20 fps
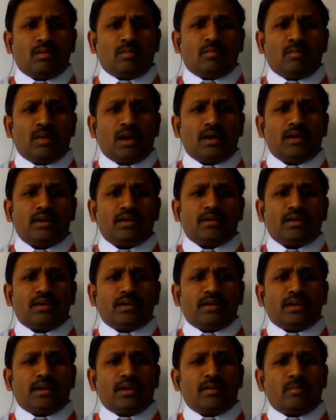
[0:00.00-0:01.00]
but
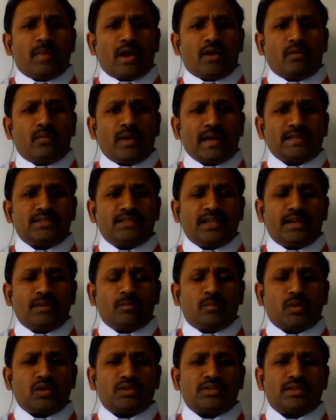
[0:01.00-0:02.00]
in manufacturing
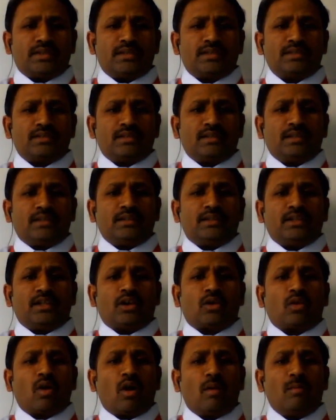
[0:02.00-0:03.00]
process the
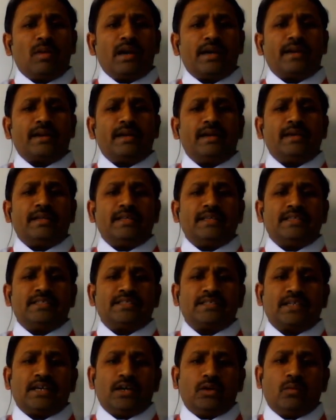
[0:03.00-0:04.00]
raw material is
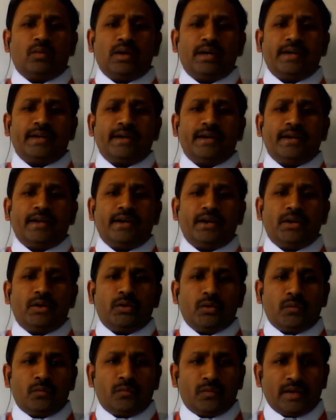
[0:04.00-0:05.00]
converted
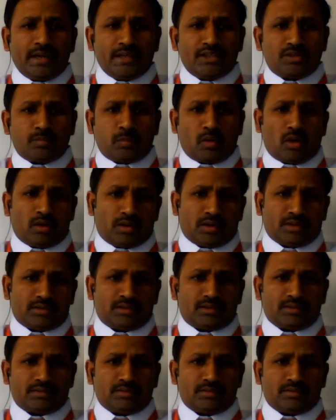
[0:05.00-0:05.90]
into finished product.